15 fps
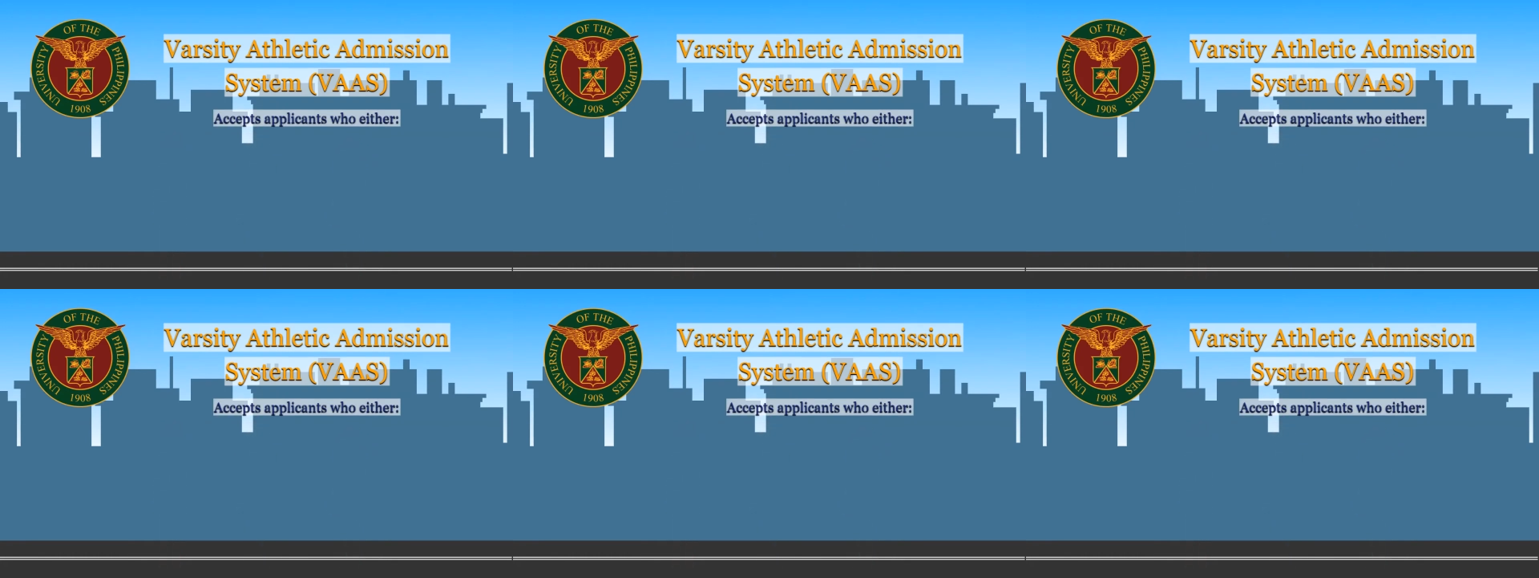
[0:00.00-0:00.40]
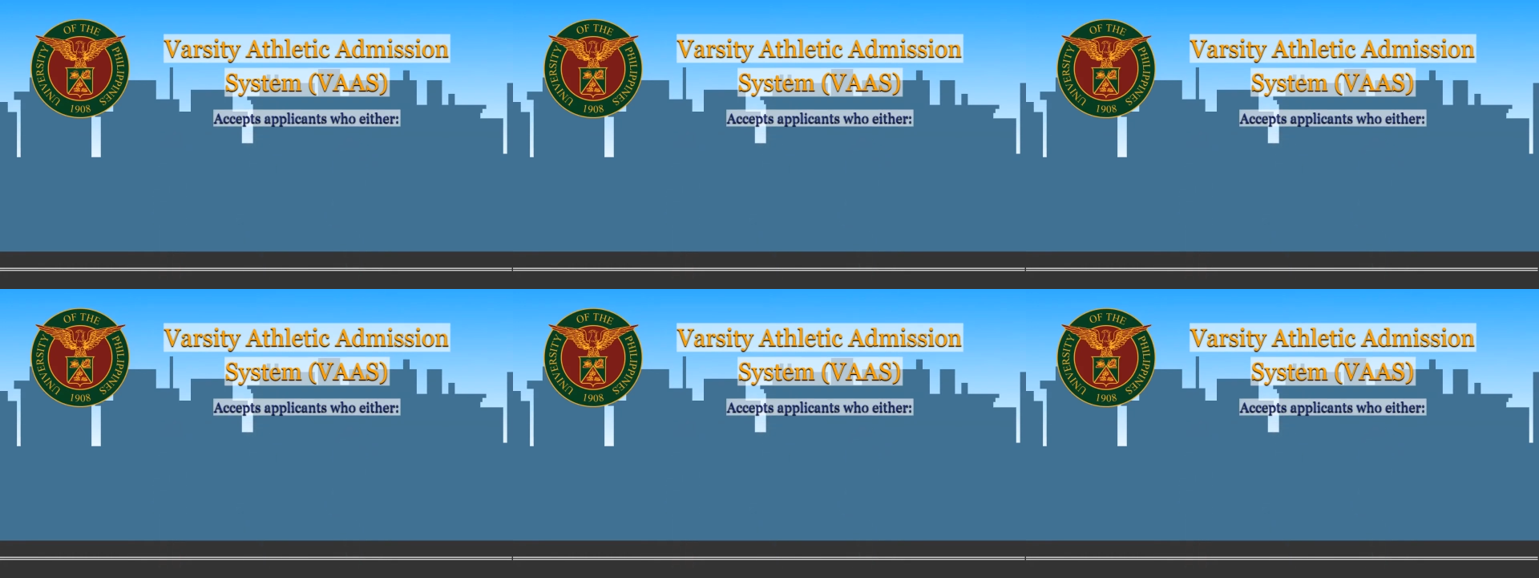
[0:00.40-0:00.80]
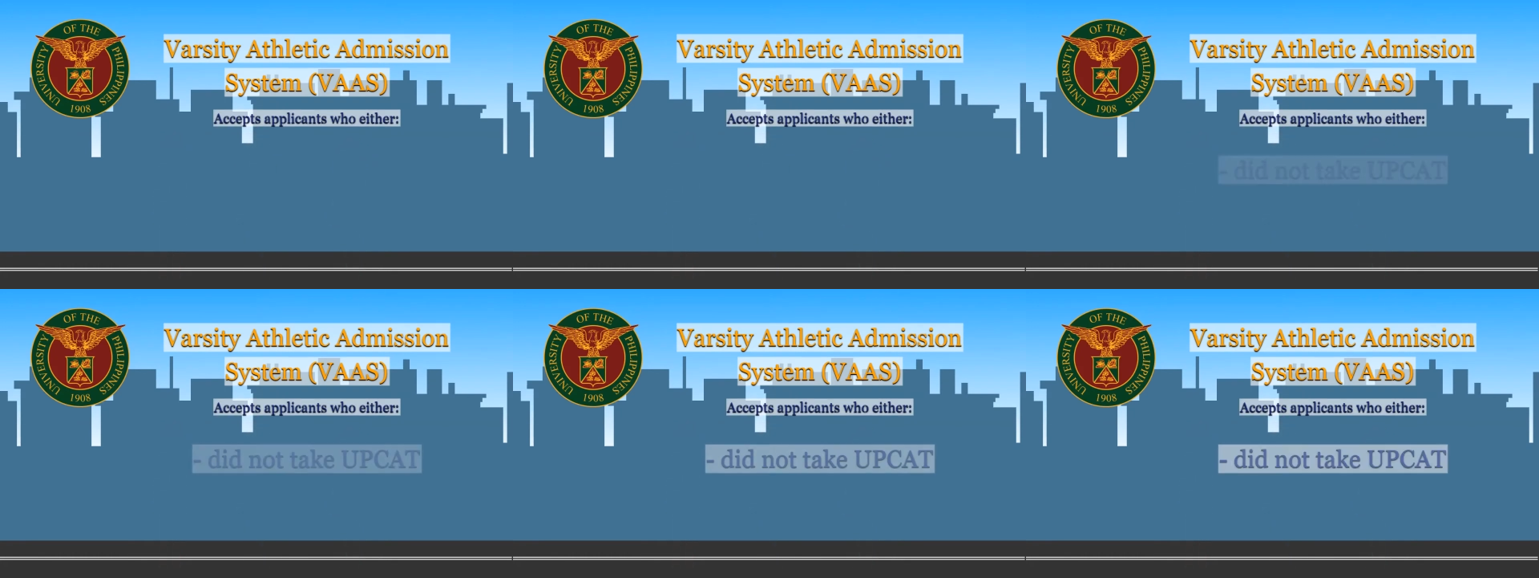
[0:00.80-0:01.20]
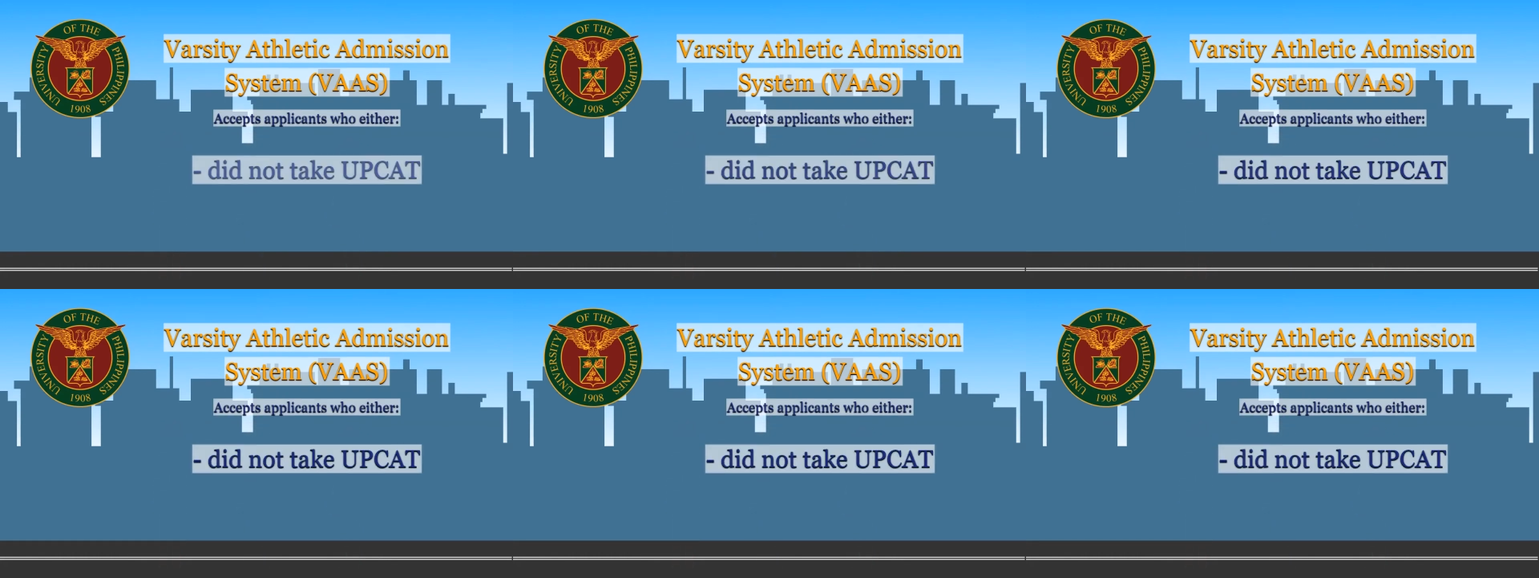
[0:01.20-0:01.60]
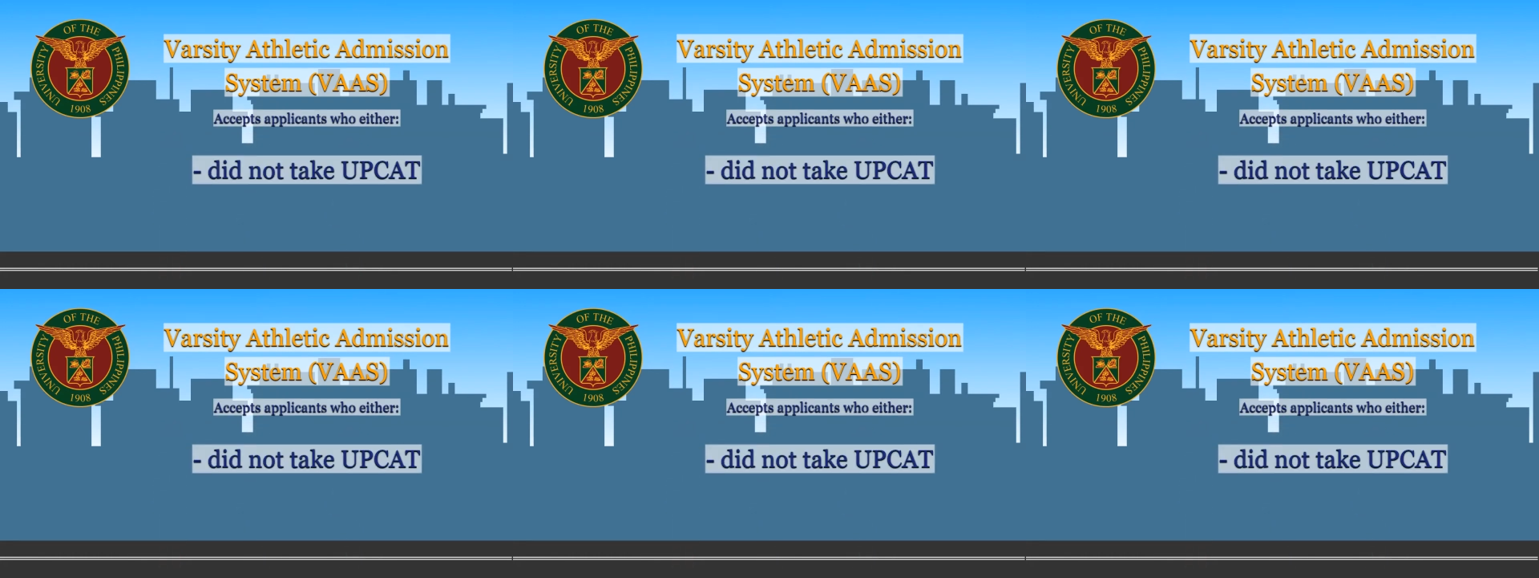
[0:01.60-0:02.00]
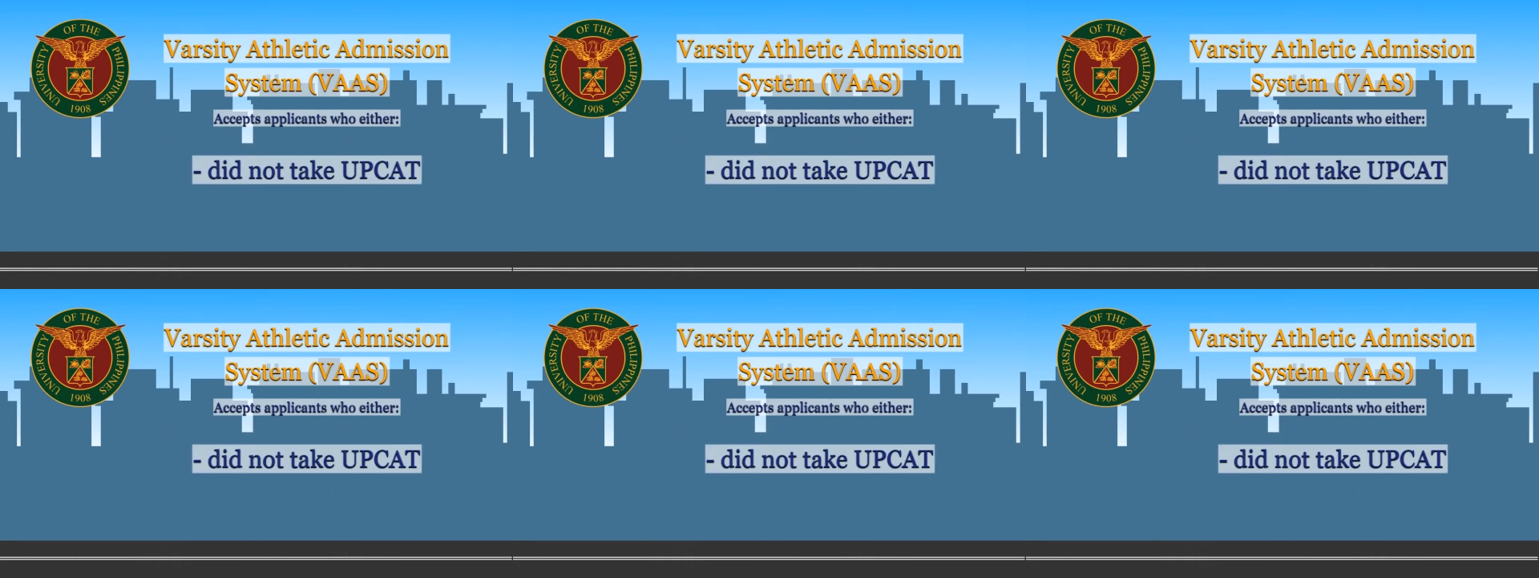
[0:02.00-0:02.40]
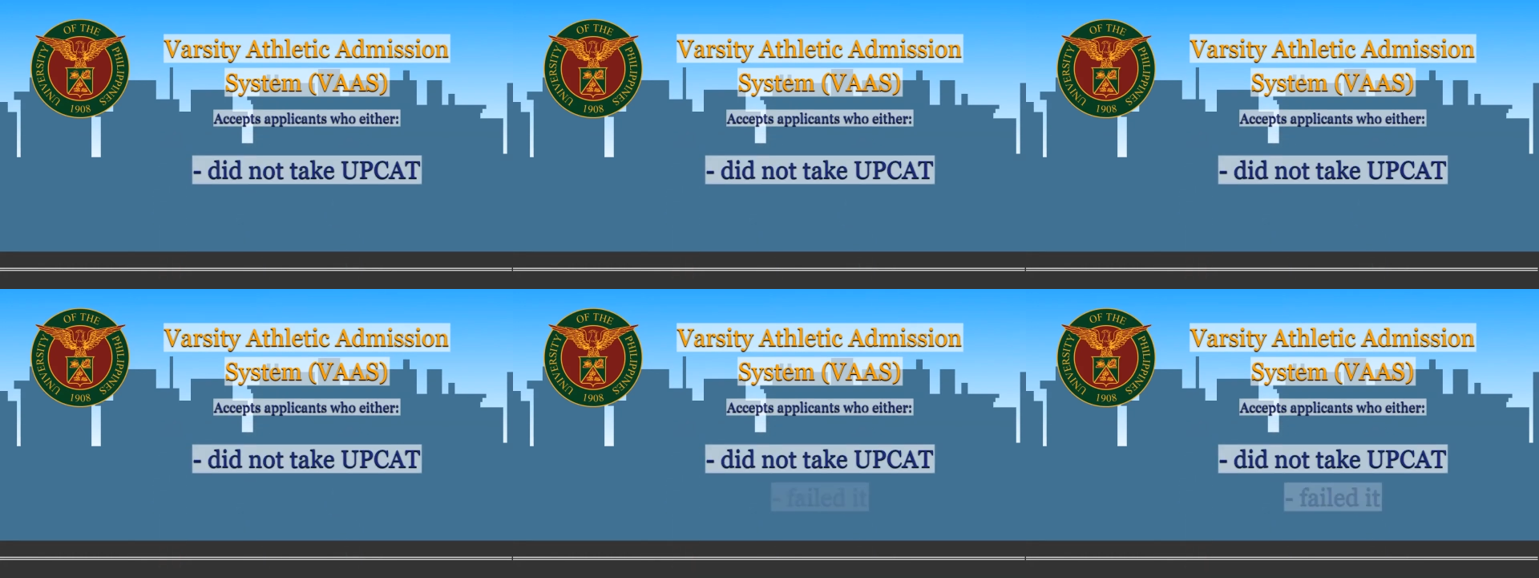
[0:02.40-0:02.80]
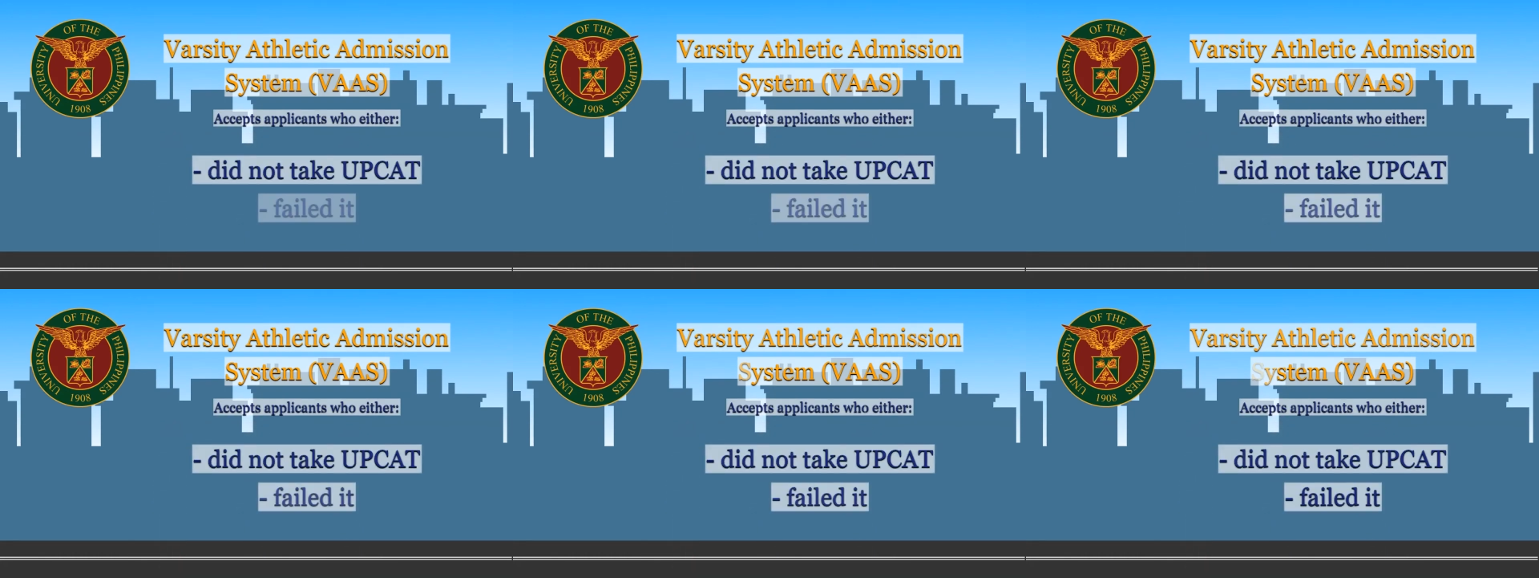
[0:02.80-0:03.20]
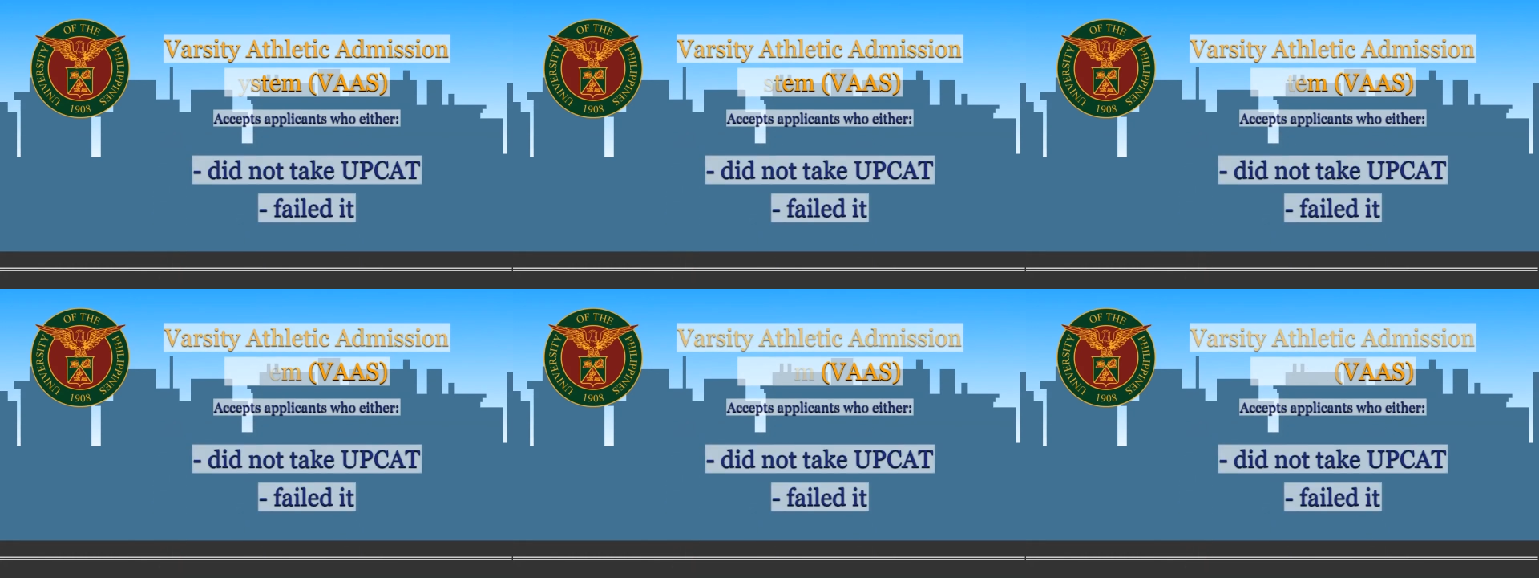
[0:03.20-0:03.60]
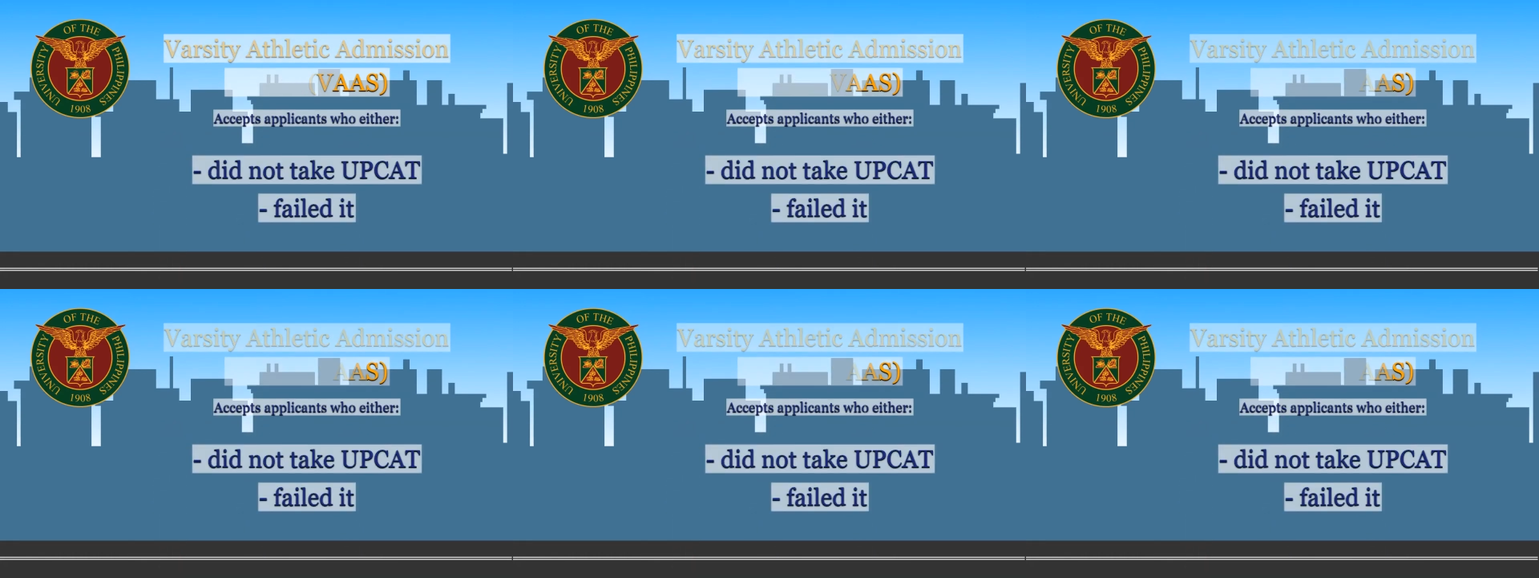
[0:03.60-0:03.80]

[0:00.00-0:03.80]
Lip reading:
No face is visible, so there are no lips to read.